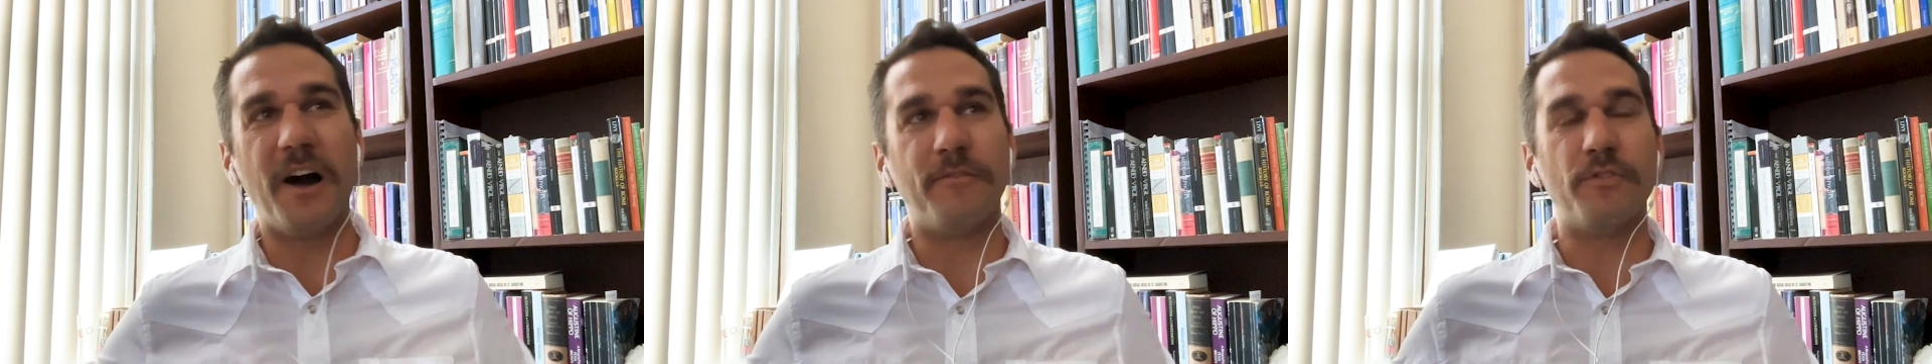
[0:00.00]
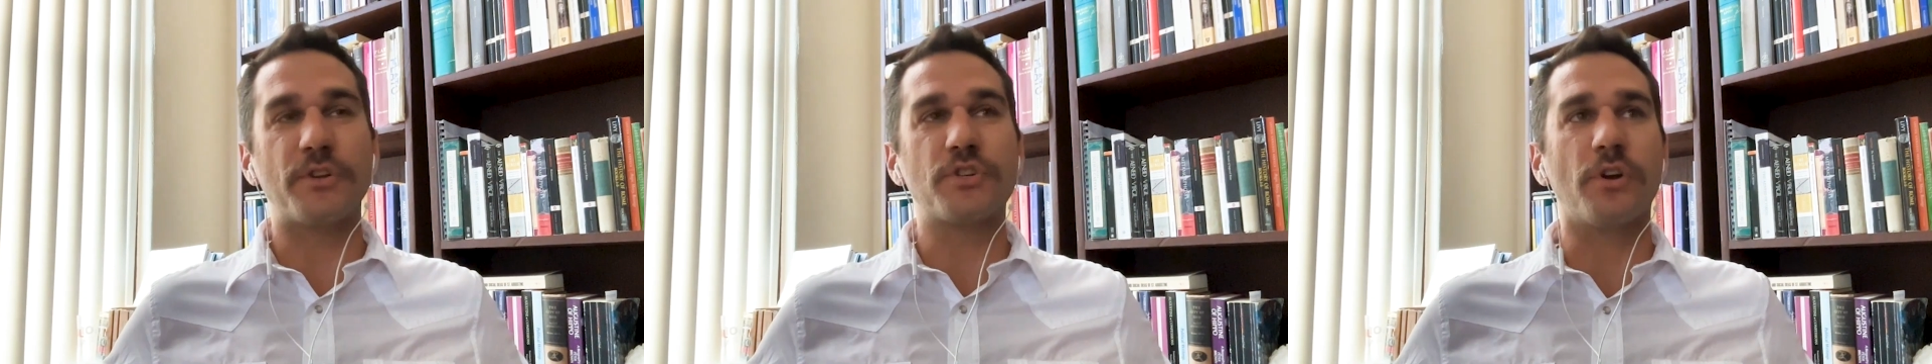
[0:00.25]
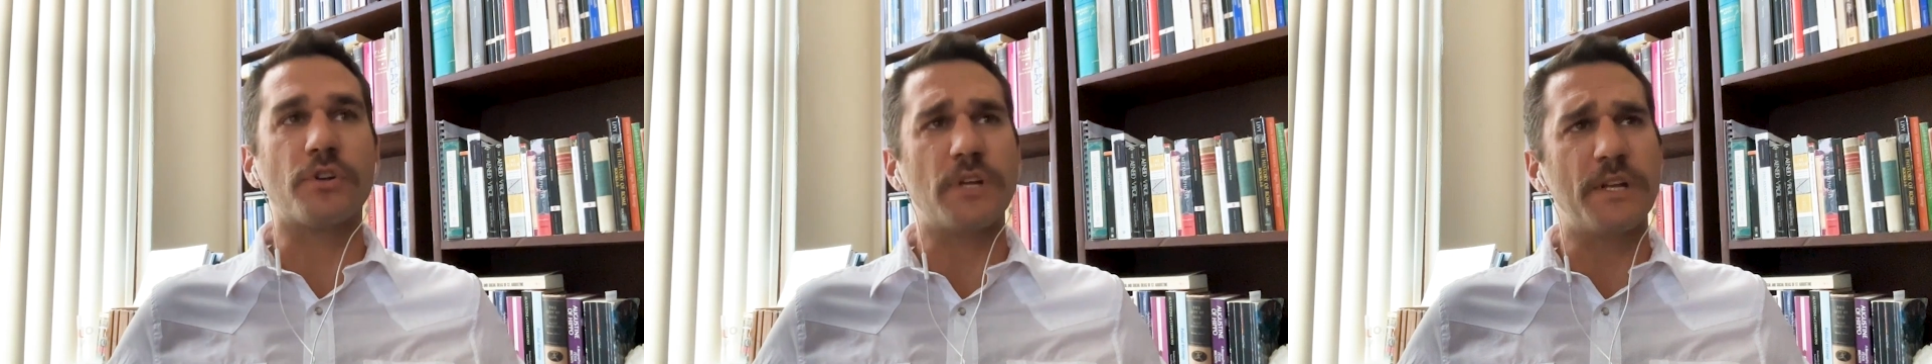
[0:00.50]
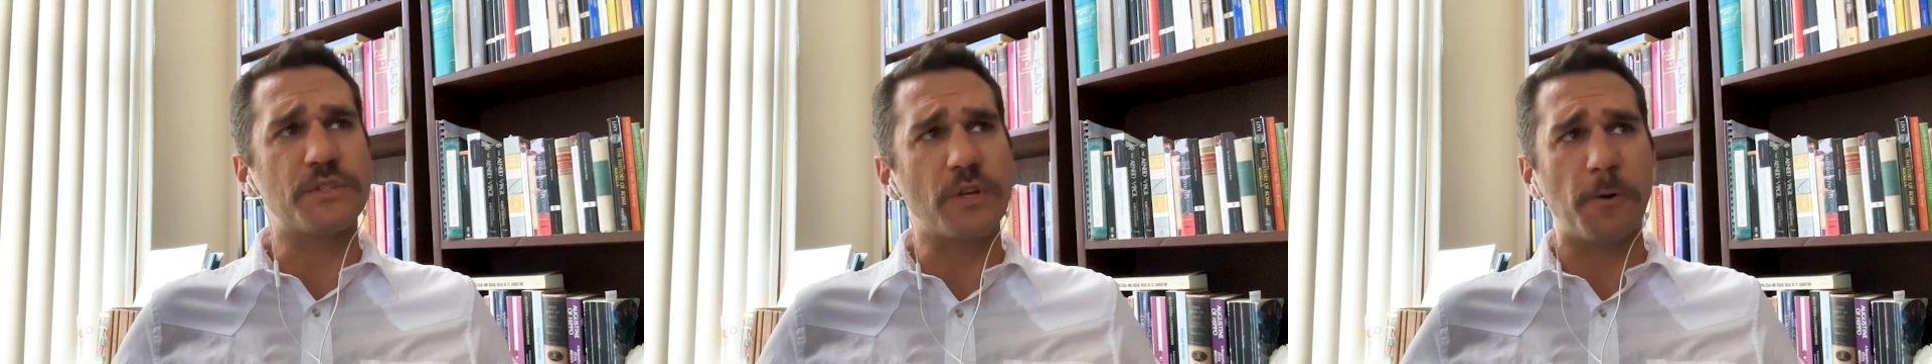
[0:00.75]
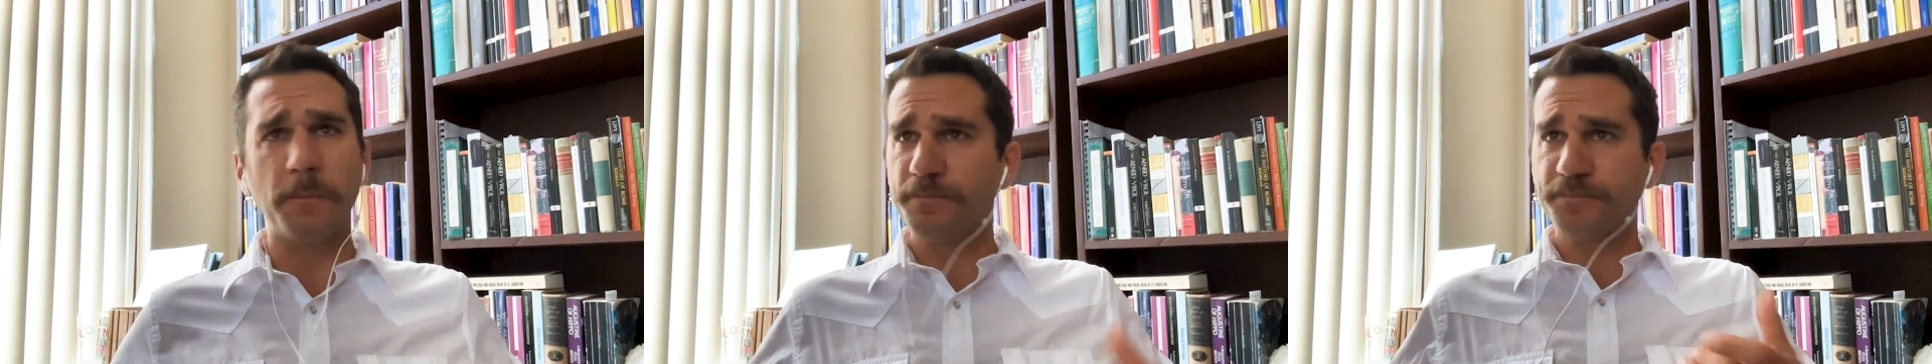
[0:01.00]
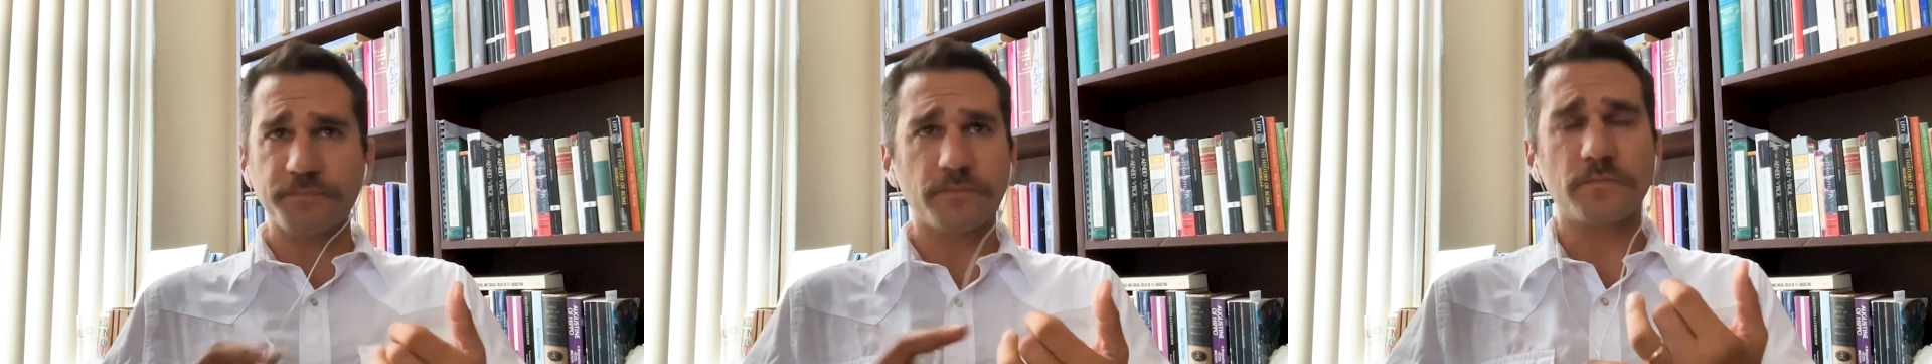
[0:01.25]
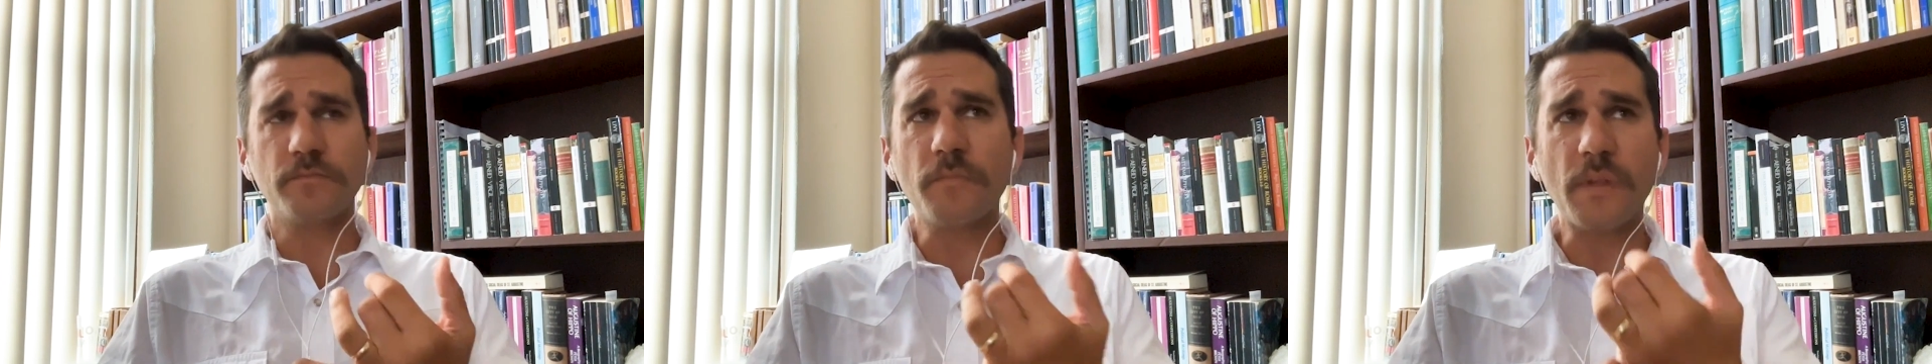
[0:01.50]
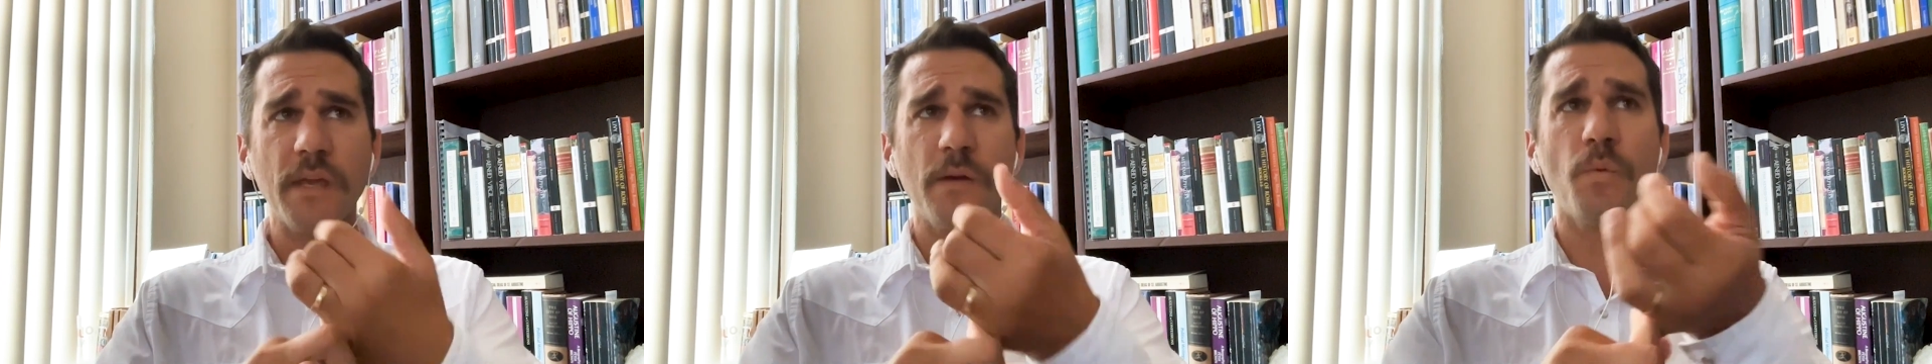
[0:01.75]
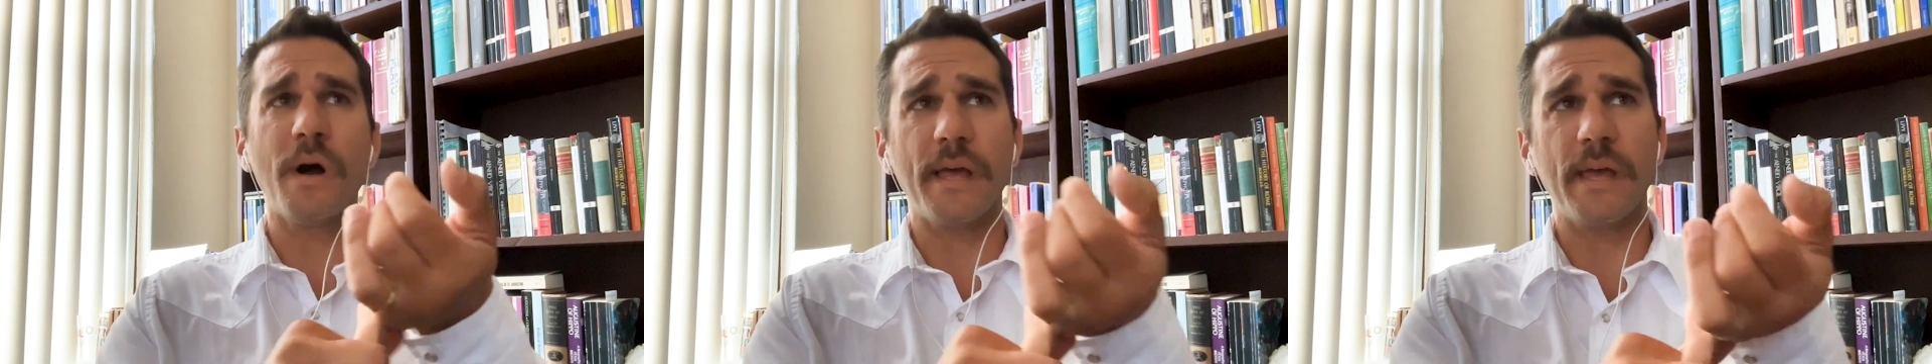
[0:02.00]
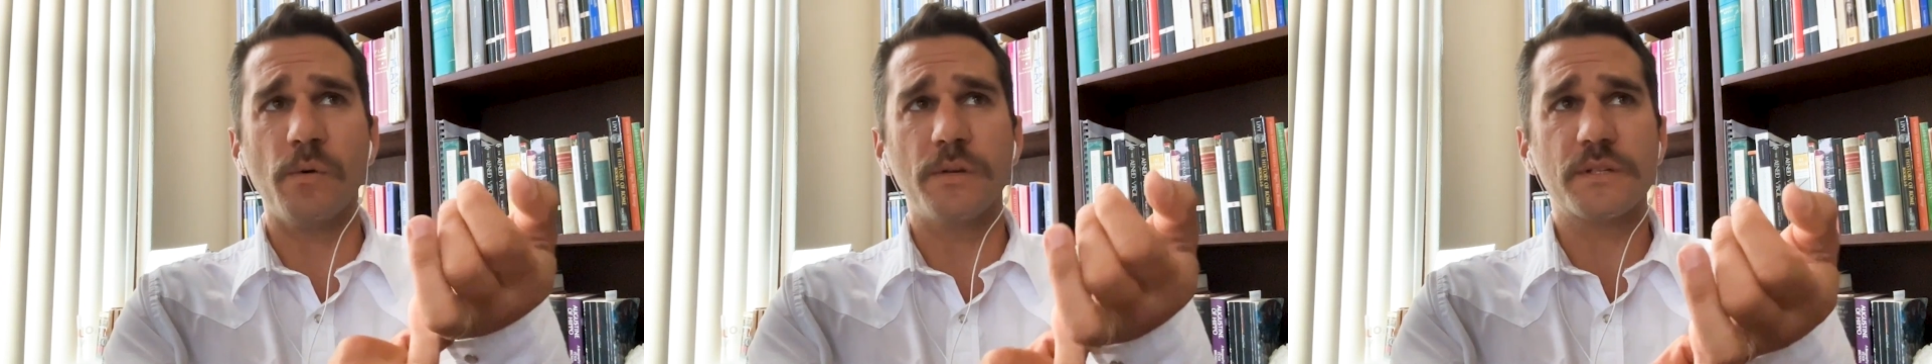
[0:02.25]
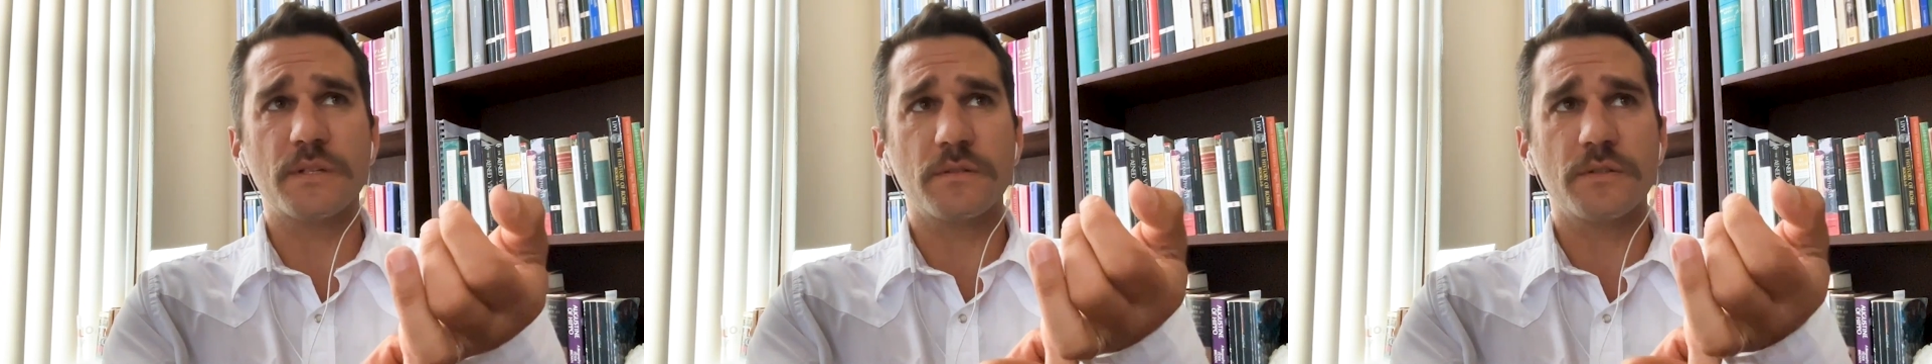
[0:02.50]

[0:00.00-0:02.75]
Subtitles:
the church. And so it was